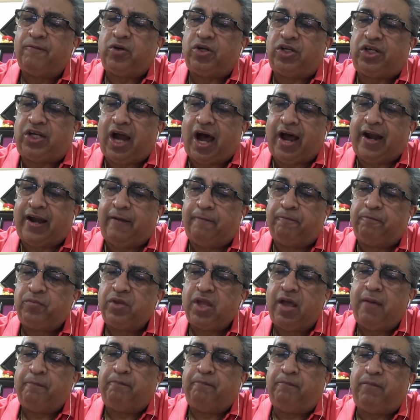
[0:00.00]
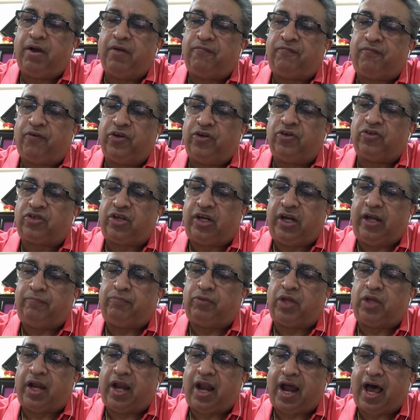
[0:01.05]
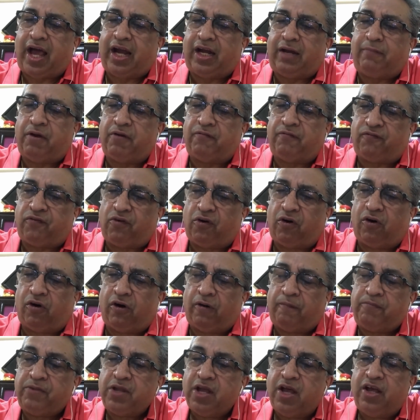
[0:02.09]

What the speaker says: done before you sleep the night before,